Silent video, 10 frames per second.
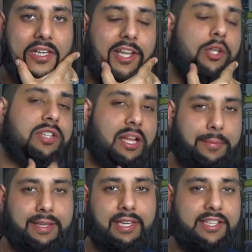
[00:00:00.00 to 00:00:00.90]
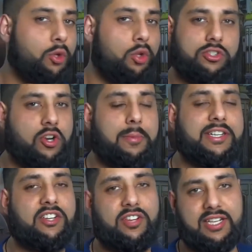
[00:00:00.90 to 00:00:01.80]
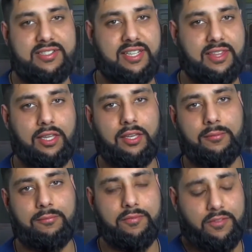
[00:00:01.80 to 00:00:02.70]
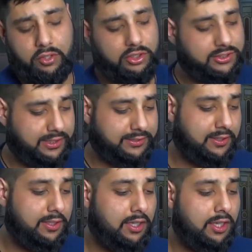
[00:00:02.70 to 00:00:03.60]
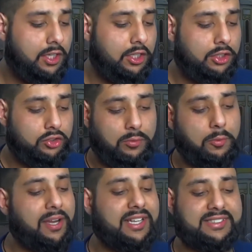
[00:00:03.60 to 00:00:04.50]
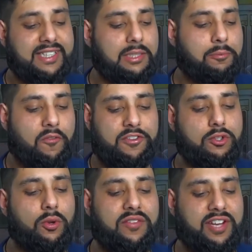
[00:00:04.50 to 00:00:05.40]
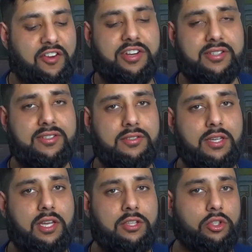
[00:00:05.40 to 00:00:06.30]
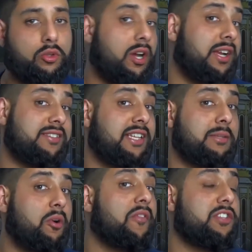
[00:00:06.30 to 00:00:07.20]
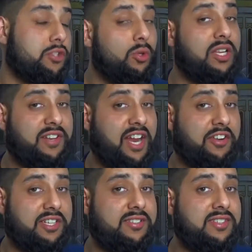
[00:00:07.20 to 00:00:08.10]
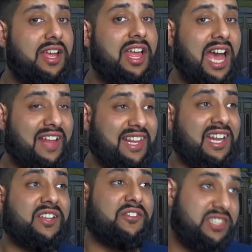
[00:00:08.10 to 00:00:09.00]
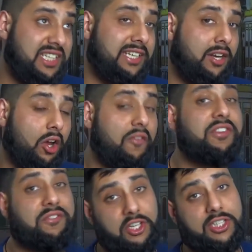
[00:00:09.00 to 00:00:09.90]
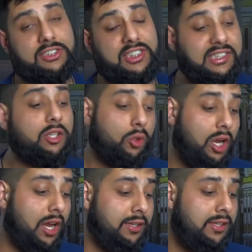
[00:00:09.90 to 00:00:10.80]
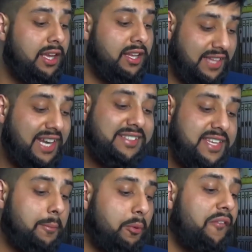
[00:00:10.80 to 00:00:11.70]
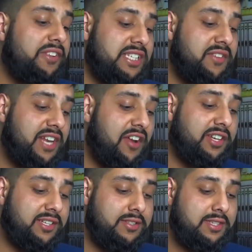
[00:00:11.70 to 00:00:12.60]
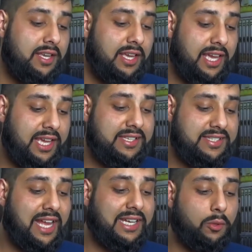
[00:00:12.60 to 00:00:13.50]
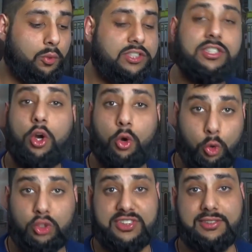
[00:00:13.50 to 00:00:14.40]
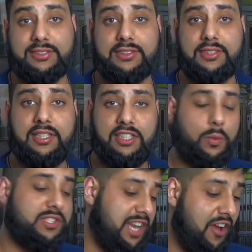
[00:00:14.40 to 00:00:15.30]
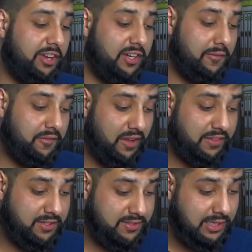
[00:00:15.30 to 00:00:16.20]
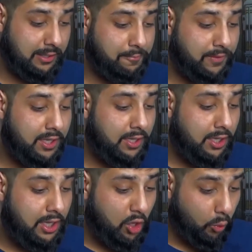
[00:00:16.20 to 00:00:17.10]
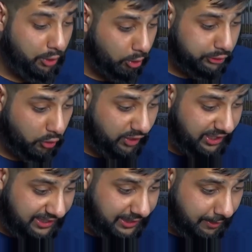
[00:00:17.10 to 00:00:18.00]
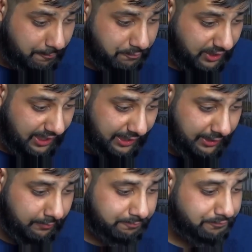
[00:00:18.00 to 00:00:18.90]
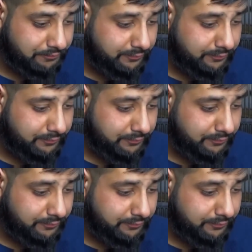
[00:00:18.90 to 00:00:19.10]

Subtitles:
Now you tell me, is horse not a materialistic thing? Of course it is. So Abu Bakr is saying that prophets don't leave inheritance. The Quran is saying the prophets do leave inheritance. And then a tafsir of the verse in the Quran that is saying prophets leave inheritance is that it was horses that was inherited from father to son. We also read here in